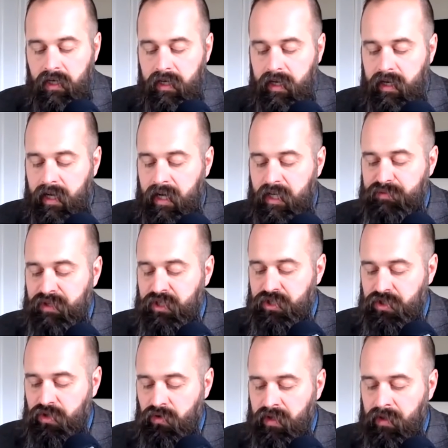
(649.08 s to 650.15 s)
It has been
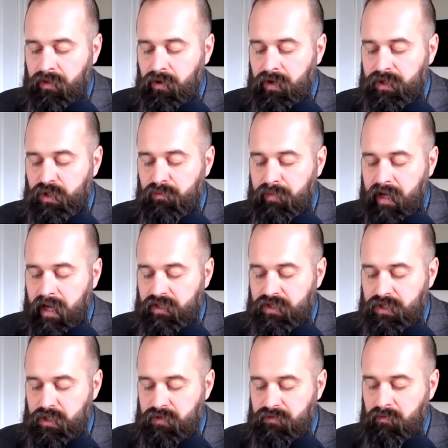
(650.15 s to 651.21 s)
shown that 32
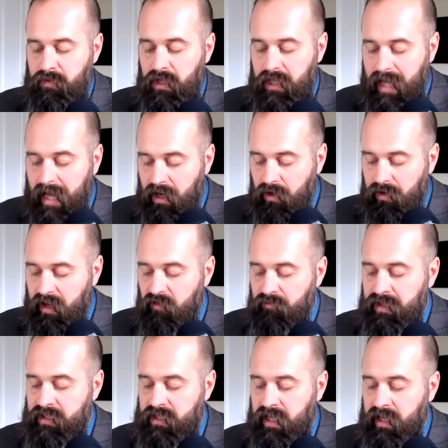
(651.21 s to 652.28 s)
passages from the latter have
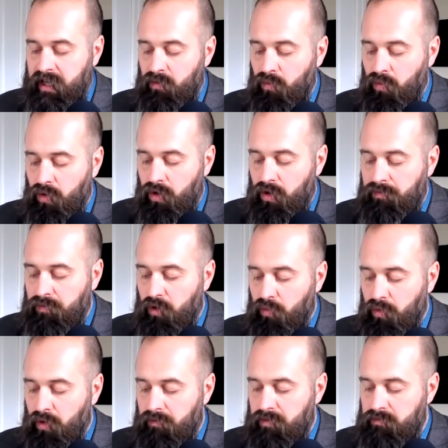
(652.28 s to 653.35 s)
been taken word for
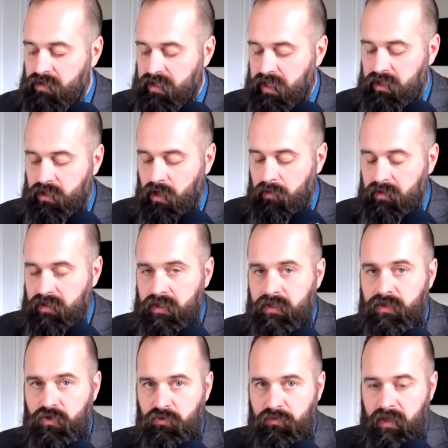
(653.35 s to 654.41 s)
word from St.
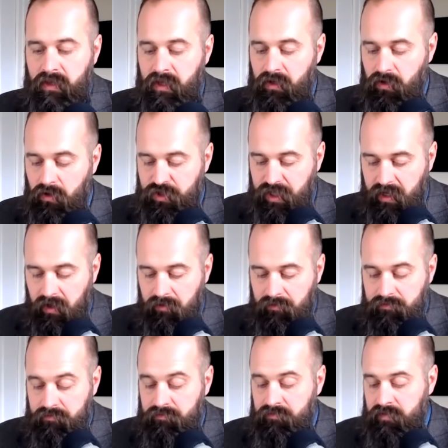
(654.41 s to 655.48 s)
Thomas's Summa Theologica.
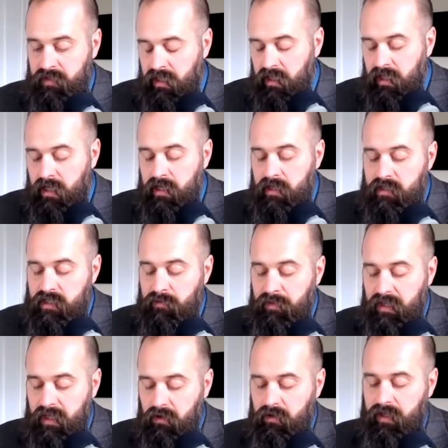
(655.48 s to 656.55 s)

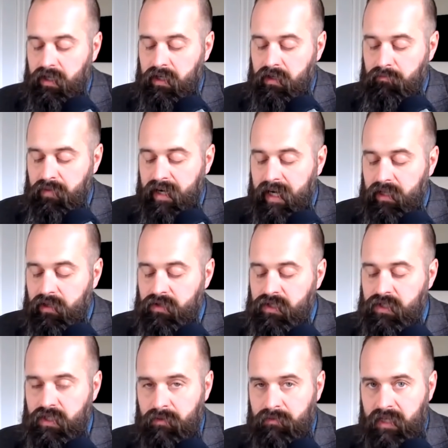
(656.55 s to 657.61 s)
Similarly, compilers
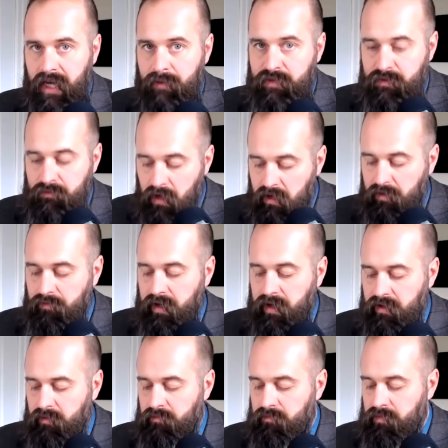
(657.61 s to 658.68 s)
sometimes modify
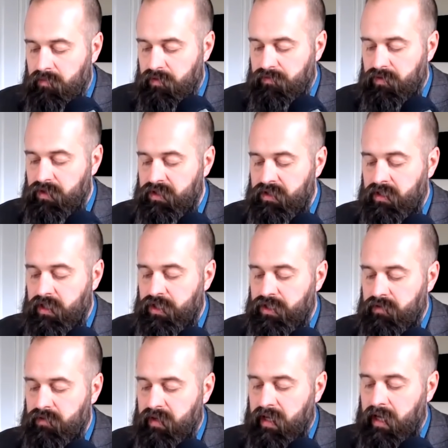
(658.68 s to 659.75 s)
them. The first
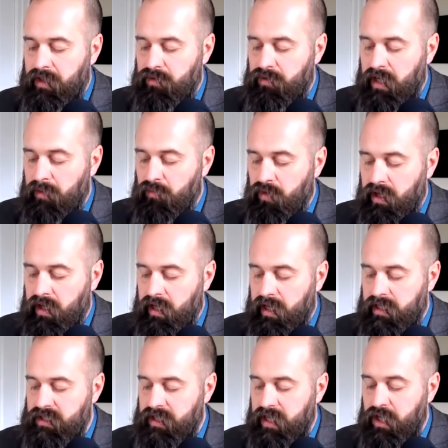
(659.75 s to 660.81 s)
edition of Catherine Emmerich
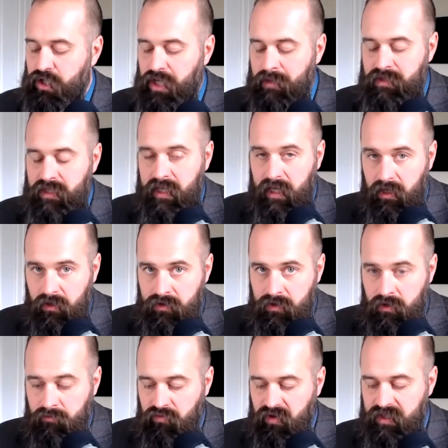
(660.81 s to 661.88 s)
had St. James the
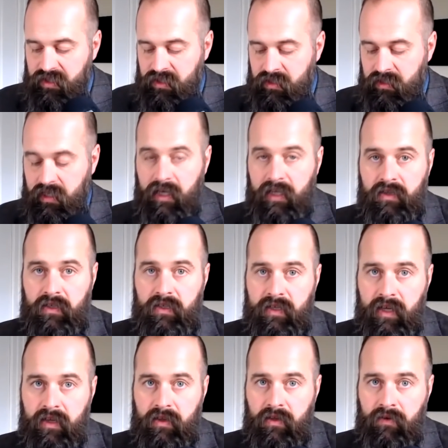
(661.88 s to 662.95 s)
Elder present at the
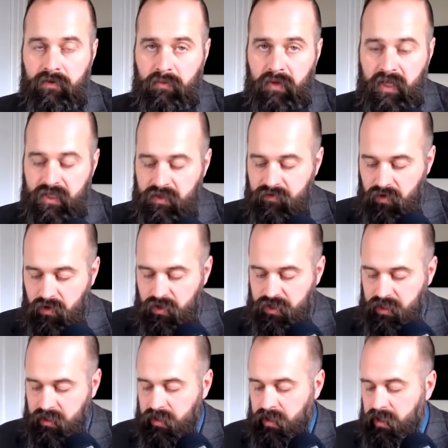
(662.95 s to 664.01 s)
death of the Blessed Virgin.